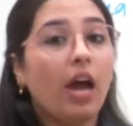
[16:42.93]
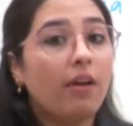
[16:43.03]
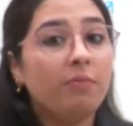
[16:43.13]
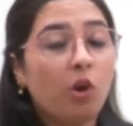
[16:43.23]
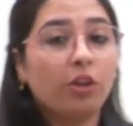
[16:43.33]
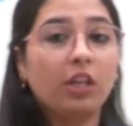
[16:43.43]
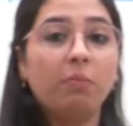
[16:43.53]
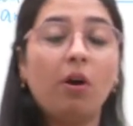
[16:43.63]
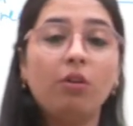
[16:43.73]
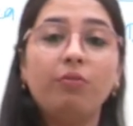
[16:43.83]
I am talking
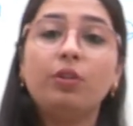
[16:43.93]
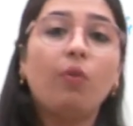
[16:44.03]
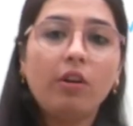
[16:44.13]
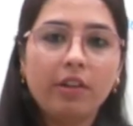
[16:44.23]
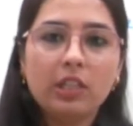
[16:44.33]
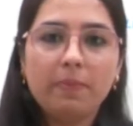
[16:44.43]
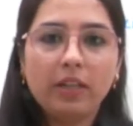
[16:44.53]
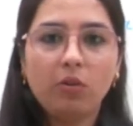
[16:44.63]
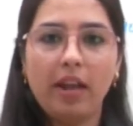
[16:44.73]
about with what respect to